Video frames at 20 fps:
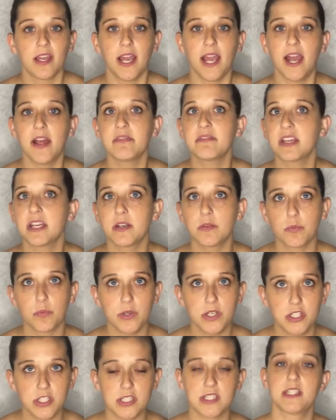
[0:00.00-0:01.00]
And then we
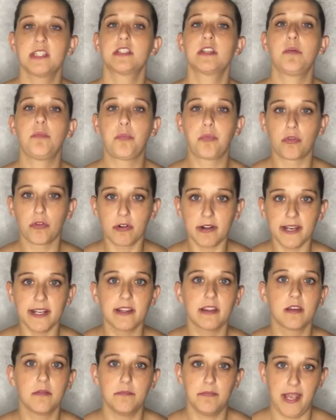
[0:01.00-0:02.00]
just need to
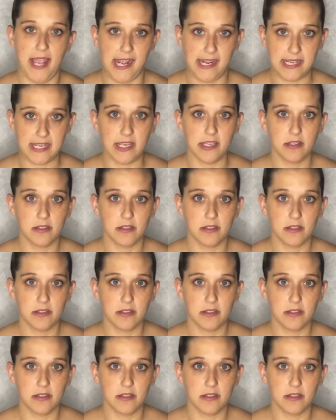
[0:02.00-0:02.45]
bring them back in.